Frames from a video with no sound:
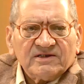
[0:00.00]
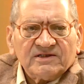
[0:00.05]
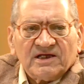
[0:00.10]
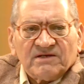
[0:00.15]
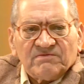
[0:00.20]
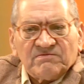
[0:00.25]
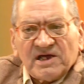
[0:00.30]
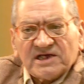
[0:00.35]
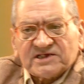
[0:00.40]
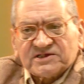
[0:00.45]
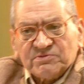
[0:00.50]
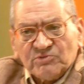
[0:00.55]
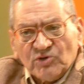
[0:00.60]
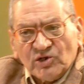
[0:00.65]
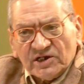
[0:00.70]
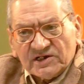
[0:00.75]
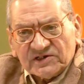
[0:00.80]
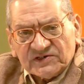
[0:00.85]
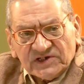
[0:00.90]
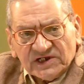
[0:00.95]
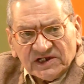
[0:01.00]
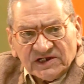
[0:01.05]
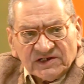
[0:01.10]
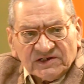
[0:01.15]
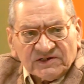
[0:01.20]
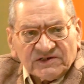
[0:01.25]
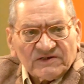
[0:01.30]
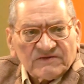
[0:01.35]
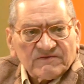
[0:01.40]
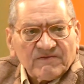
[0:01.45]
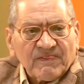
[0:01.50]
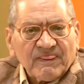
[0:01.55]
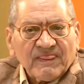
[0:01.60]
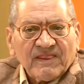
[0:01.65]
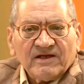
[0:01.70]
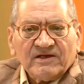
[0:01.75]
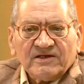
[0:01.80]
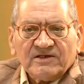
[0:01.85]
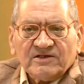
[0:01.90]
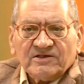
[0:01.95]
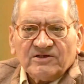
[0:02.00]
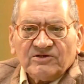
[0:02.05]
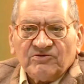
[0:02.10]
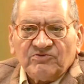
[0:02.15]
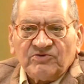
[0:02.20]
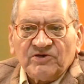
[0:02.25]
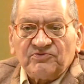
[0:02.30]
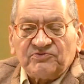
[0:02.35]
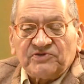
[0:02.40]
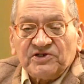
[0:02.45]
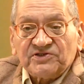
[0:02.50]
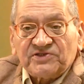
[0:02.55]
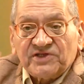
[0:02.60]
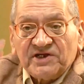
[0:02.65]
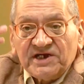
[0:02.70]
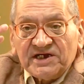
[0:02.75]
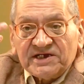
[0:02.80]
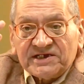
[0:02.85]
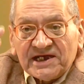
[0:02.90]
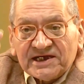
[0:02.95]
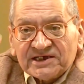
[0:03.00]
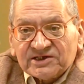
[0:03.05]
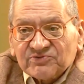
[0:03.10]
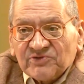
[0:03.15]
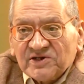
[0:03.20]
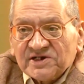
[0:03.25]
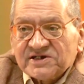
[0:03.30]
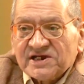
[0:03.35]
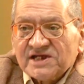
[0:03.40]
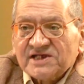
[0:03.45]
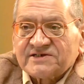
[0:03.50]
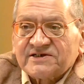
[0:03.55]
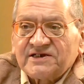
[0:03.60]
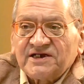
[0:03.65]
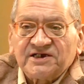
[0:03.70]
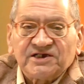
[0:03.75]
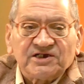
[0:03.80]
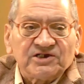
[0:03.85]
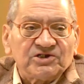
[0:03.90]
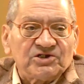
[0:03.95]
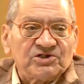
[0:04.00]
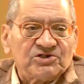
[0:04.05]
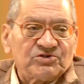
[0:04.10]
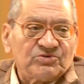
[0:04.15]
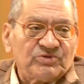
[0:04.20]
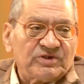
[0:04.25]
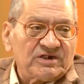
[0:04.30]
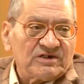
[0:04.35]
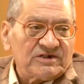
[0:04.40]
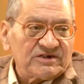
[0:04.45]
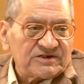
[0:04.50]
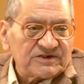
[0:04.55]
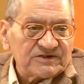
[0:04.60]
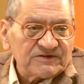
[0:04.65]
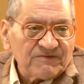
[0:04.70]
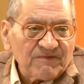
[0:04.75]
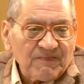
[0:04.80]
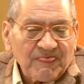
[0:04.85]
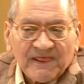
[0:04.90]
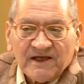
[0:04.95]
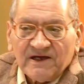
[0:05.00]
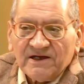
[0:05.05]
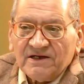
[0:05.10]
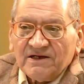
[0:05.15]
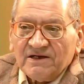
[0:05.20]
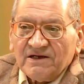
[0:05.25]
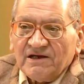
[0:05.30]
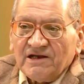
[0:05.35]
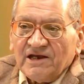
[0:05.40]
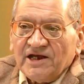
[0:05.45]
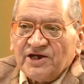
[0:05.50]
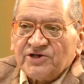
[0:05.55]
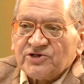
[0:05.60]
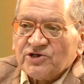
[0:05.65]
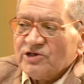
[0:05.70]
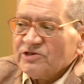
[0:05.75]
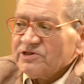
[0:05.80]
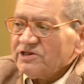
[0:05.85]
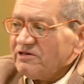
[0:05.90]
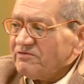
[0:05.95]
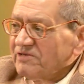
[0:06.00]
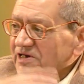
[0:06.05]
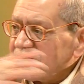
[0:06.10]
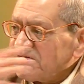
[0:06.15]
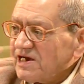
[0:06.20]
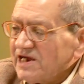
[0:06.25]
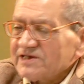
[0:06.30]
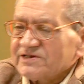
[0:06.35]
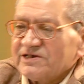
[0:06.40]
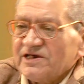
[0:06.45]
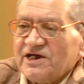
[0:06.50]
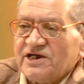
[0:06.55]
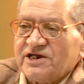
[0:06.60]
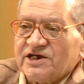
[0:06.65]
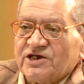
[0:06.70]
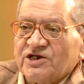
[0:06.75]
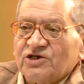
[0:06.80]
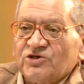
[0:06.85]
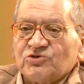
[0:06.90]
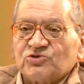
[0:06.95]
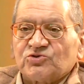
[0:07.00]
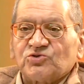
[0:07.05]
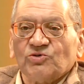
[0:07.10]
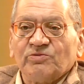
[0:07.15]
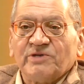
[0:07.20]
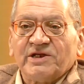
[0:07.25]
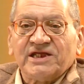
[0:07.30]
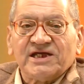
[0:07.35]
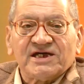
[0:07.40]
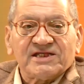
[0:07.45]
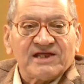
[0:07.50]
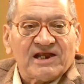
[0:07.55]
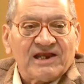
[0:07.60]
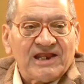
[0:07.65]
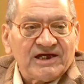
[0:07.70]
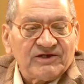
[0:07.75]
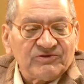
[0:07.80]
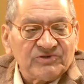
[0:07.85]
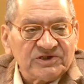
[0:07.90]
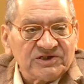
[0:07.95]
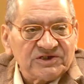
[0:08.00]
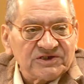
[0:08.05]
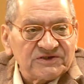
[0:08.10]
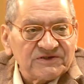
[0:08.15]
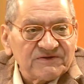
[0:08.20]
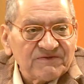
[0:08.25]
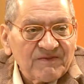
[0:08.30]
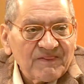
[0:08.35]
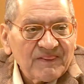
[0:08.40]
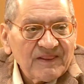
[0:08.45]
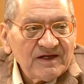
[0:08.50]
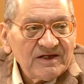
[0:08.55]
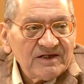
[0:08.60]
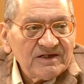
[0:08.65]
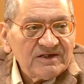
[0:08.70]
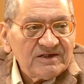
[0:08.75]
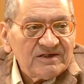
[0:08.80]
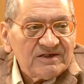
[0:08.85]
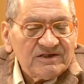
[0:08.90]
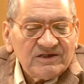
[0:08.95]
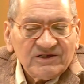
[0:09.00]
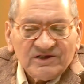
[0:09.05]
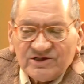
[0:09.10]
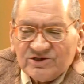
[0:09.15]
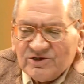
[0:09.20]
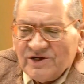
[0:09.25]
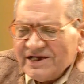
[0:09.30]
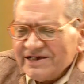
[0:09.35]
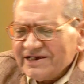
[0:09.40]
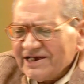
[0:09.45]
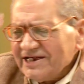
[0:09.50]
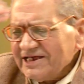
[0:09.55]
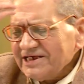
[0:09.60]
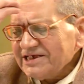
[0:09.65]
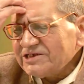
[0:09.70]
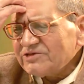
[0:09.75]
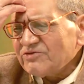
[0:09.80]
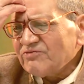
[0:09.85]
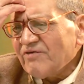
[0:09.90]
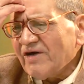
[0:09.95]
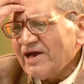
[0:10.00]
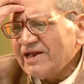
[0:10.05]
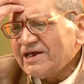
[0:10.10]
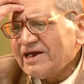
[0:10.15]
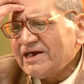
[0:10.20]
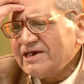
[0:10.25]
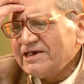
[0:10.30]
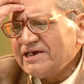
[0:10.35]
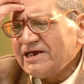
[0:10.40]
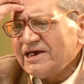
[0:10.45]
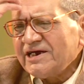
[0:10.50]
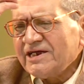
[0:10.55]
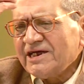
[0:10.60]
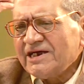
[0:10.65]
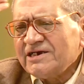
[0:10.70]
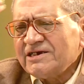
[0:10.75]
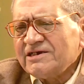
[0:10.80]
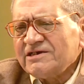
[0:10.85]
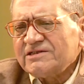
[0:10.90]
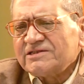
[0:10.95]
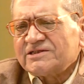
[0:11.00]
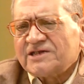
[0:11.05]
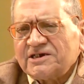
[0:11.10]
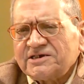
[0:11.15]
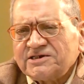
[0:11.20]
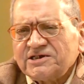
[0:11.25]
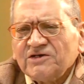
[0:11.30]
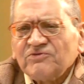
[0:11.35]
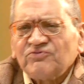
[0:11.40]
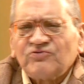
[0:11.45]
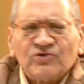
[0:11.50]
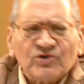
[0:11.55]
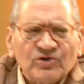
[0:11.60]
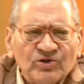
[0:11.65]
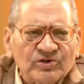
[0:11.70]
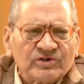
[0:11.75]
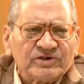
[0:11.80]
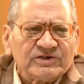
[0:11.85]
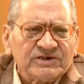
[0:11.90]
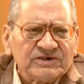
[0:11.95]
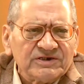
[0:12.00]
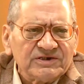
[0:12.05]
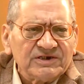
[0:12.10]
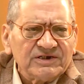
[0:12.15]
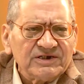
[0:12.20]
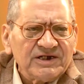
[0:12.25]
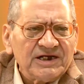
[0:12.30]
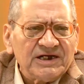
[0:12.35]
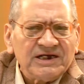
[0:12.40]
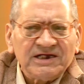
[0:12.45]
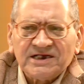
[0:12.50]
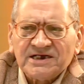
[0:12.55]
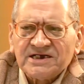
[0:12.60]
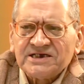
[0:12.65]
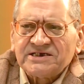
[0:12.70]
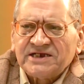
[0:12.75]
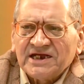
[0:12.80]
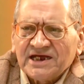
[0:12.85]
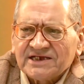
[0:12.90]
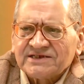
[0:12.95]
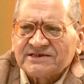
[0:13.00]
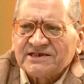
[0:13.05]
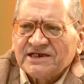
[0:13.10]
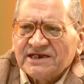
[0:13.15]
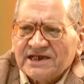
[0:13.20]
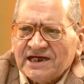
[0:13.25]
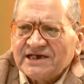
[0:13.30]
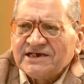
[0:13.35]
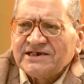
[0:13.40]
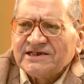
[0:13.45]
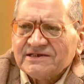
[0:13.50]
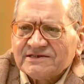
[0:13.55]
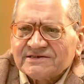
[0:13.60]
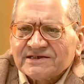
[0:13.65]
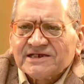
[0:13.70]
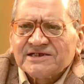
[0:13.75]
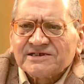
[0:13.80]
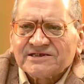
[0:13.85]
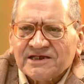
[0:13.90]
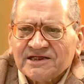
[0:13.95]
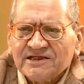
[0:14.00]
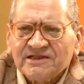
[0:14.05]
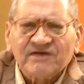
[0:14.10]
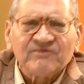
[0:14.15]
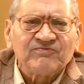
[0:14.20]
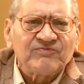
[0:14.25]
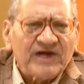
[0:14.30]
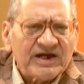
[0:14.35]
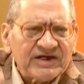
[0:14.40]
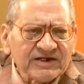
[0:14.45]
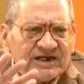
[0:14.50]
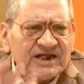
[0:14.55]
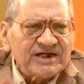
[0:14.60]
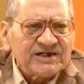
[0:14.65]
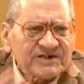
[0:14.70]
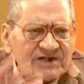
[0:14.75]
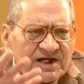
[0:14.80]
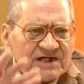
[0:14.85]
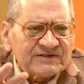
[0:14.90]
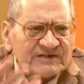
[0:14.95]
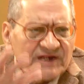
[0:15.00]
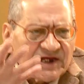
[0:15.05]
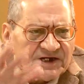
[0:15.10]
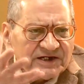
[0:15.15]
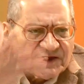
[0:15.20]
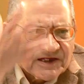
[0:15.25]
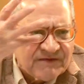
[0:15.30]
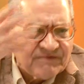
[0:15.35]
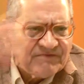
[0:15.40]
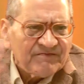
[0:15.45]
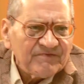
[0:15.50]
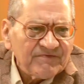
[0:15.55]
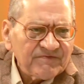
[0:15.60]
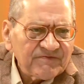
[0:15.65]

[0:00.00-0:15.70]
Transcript: Then Max Muller series, 53 texts were translated into English. Later on they were translated into so many other languages. So at least 134 Indian texts in 19th century they felt like translating.